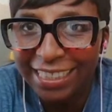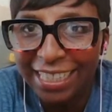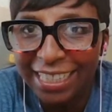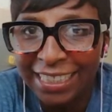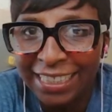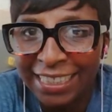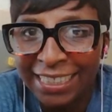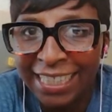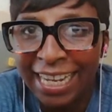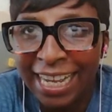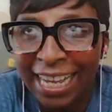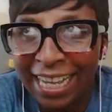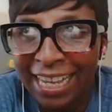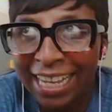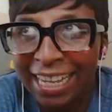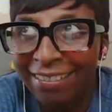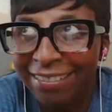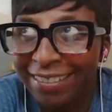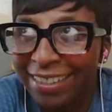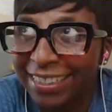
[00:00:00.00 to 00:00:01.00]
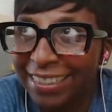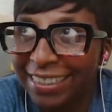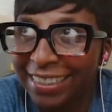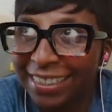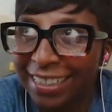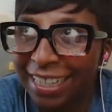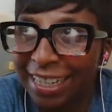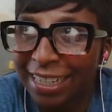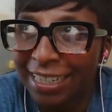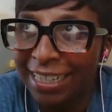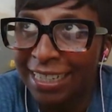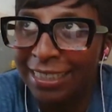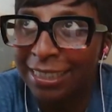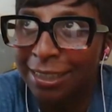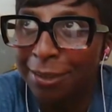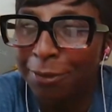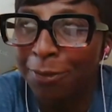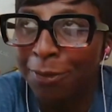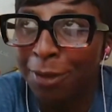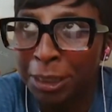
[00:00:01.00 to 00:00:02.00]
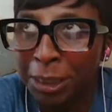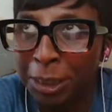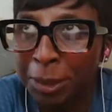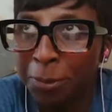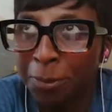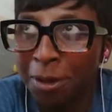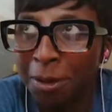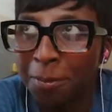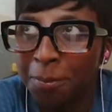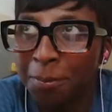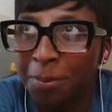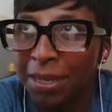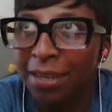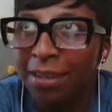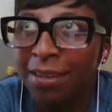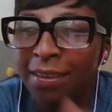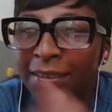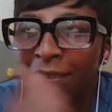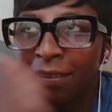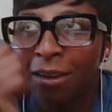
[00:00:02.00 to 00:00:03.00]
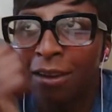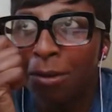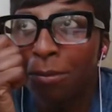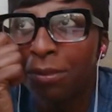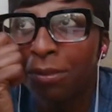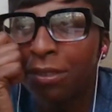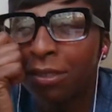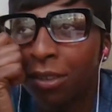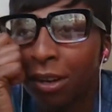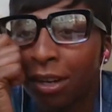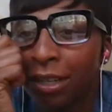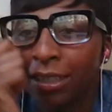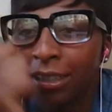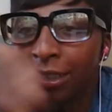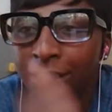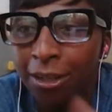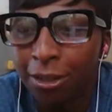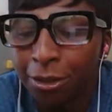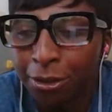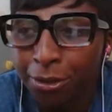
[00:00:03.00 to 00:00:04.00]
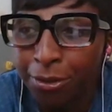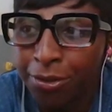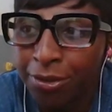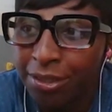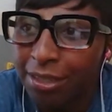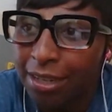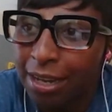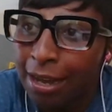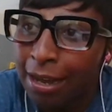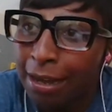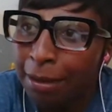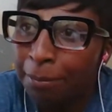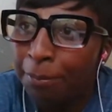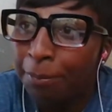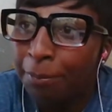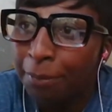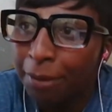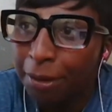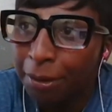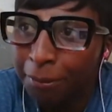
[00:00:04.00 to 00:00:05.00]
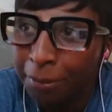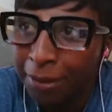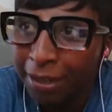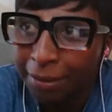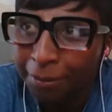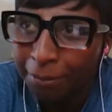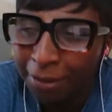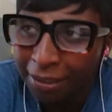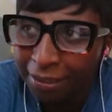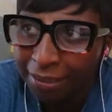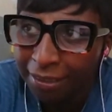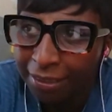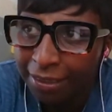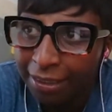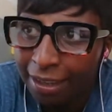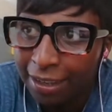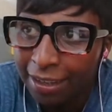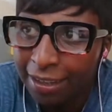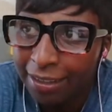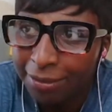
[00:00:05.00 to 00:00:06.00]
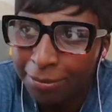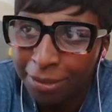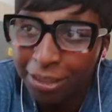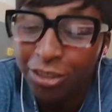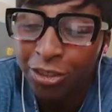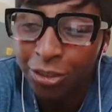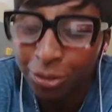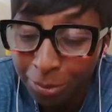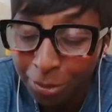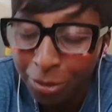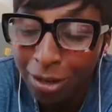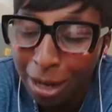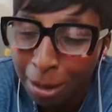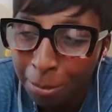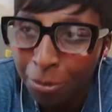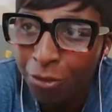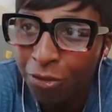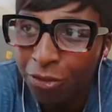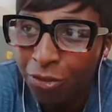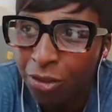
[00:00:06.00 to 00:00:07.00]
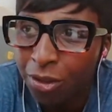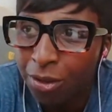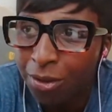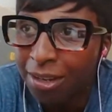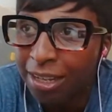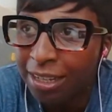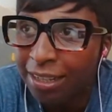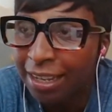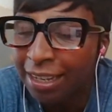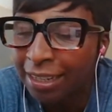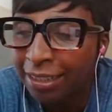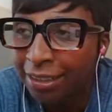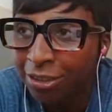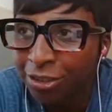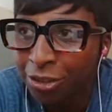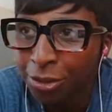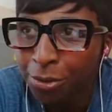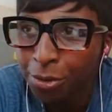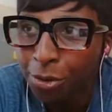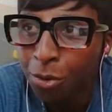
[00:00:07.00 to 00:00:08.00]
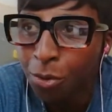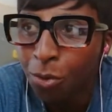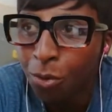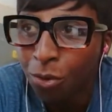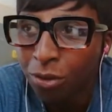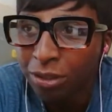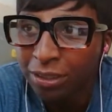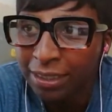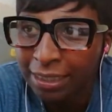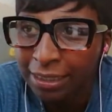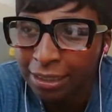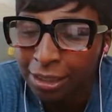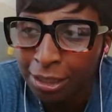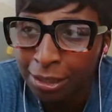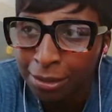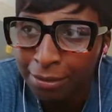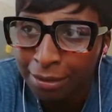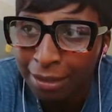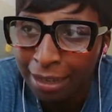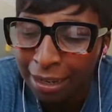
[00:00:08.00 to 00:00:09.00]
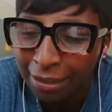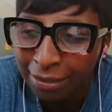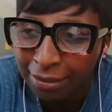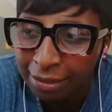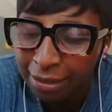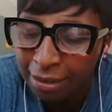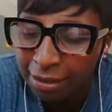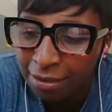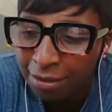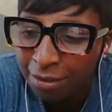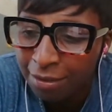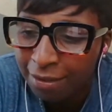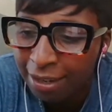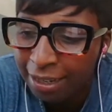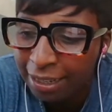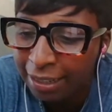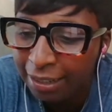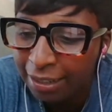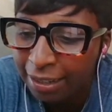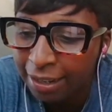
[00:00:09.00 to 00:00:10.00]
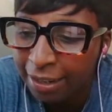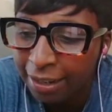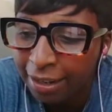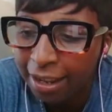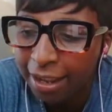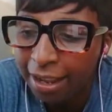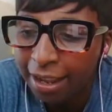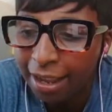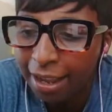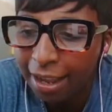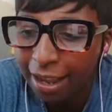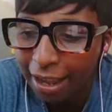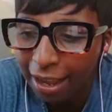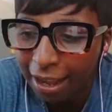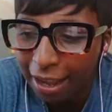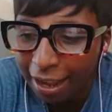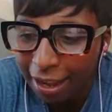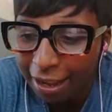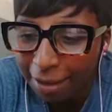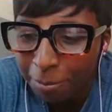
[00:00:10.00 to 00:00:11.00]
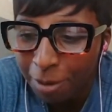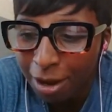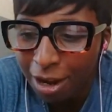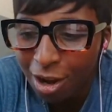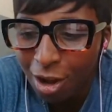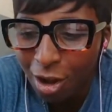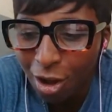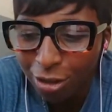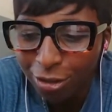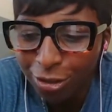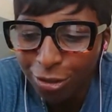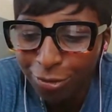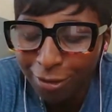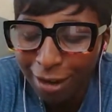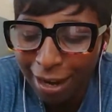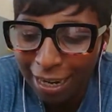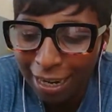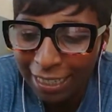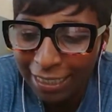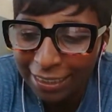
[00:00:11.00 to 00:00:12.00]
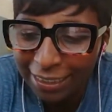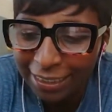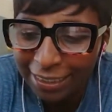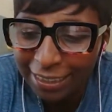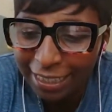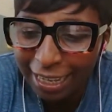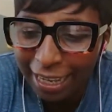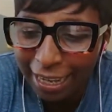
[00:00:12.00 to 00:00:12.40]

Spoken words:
Yeah, it's a funny one, because I was diagnosed with which you will come on to in due course, in 2009. And my last race,